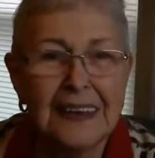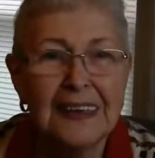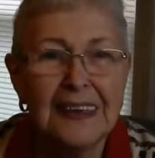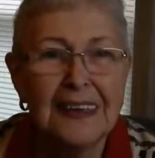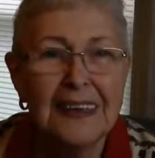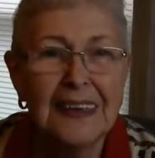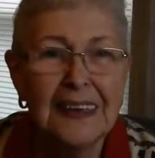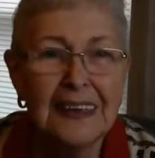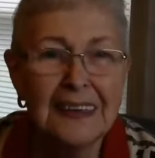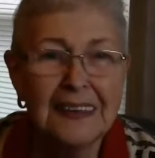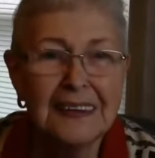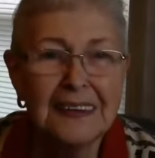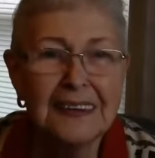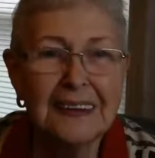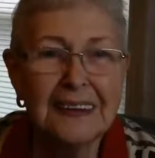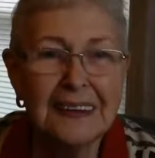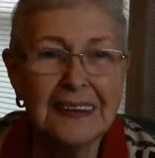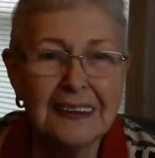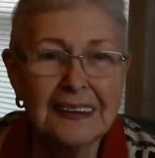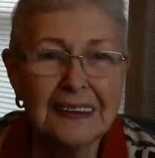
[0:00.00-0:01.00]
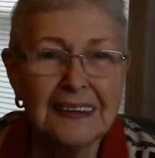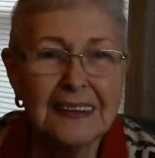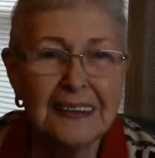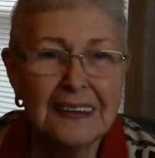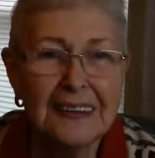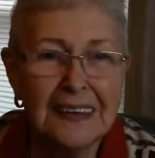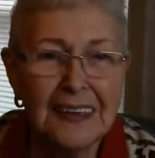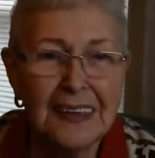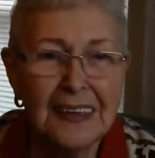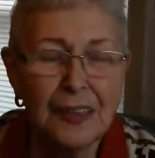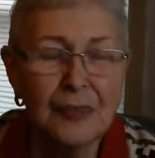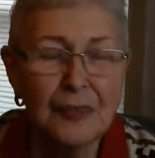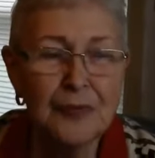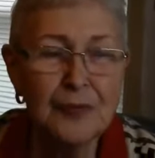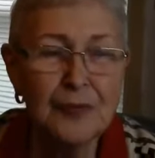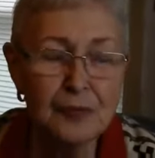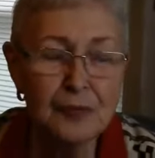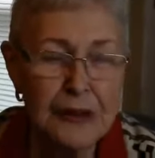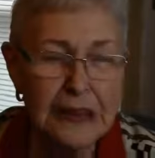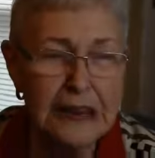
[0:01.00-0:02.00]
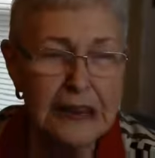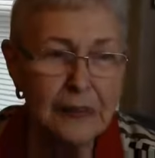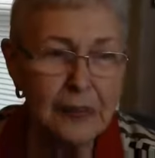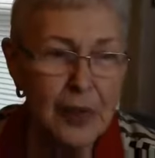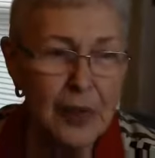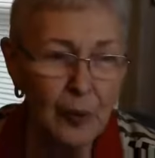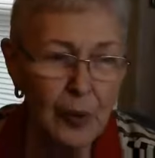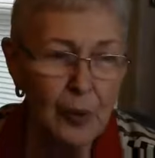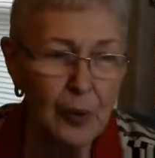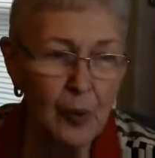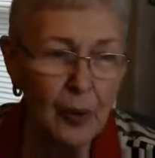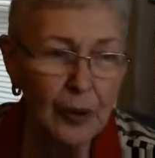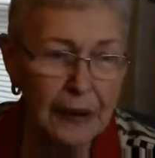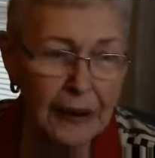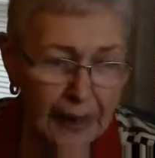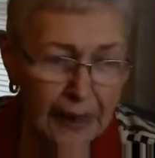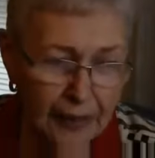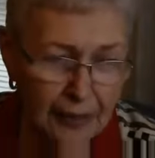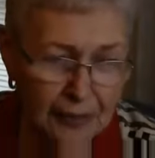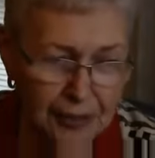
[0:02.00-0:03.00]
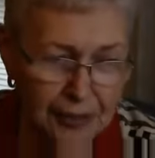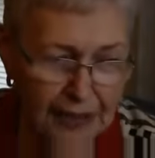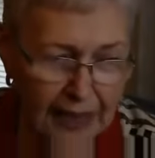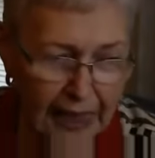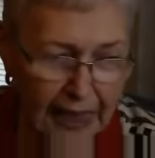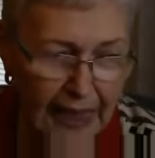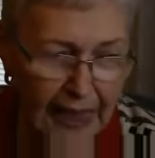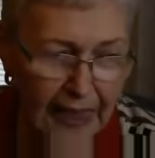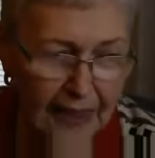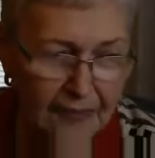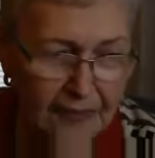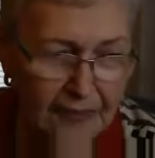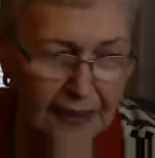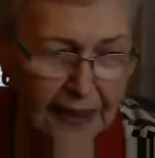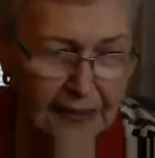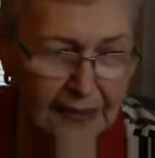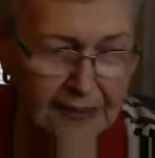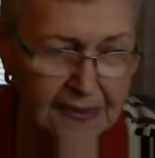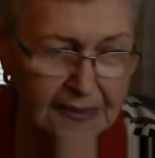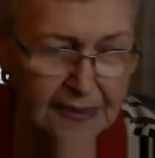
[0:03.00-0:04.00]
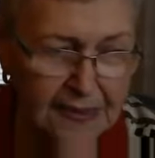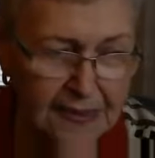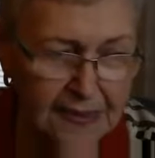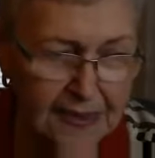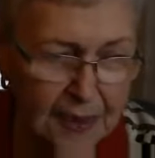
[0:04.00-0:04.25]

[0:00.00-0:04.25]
And the freedom that we want others to have, let's,